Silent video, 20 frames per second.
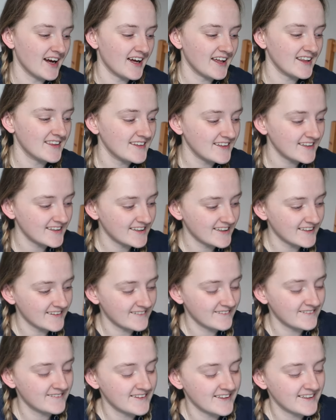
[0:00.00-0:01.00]
I think
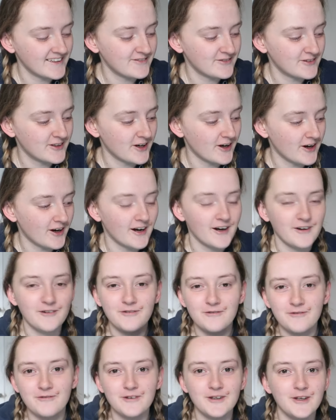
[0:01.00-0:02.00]
we've got a
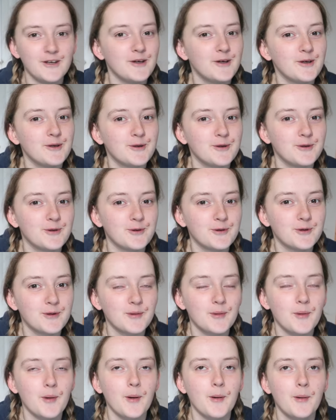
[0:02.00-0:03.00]
few
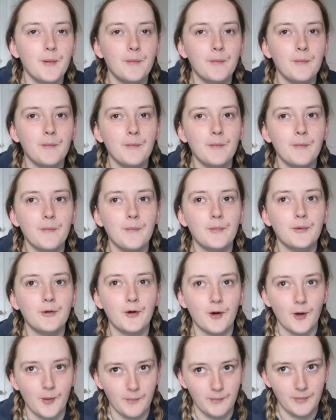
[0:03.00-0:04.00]

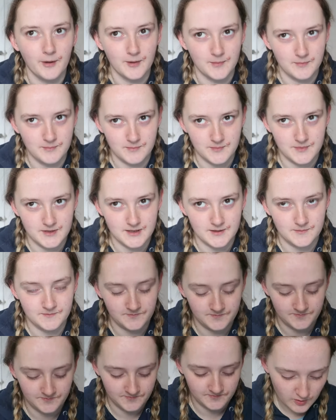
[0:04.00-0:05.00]
problems.
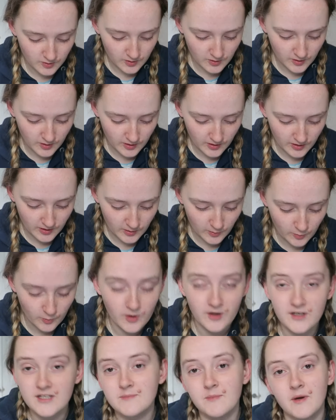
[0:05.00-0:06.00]

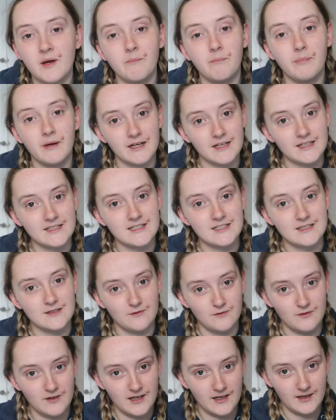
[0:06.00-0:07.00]
One is my ability to
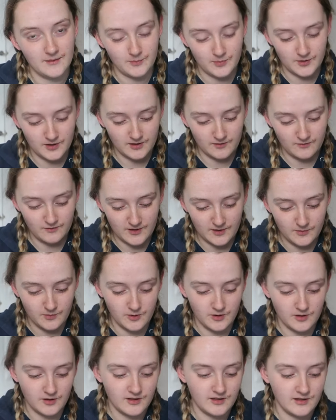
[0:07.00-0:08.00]
flip a flip
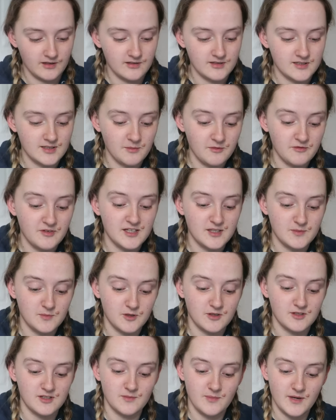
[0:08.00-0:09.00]
book. Some of it is
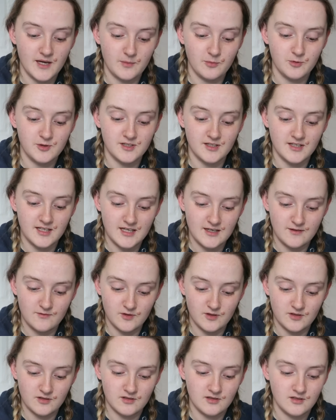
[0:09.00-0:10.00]
because the paper is
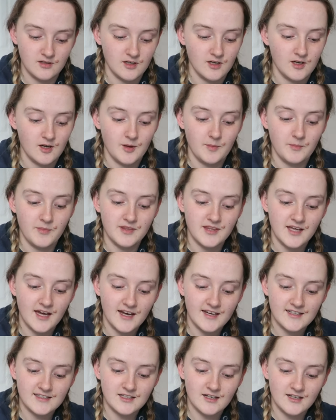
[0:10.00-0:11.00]
uneven, but
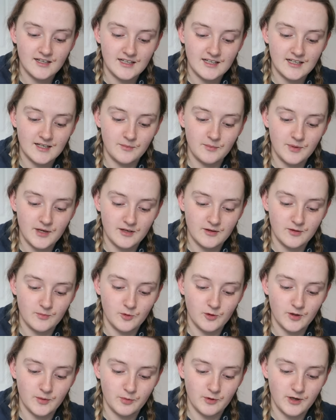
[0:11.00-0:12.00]
that is kind of getting better the
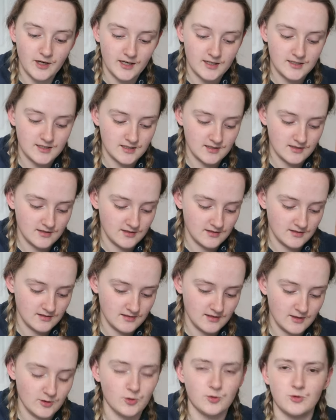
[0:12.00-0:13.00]
more I practice.
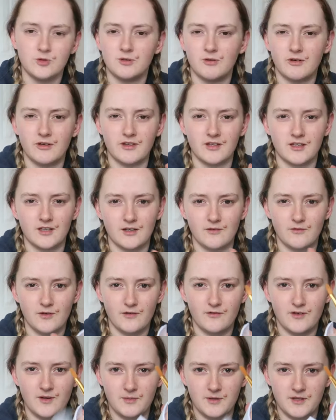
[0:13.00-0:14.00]
And also I think if I
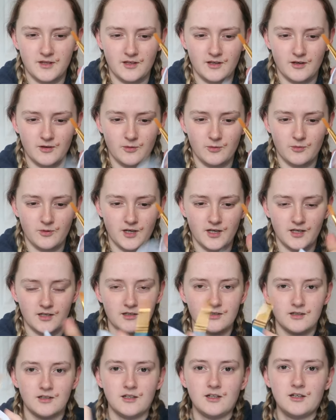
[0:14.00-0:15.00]
flip it the other way,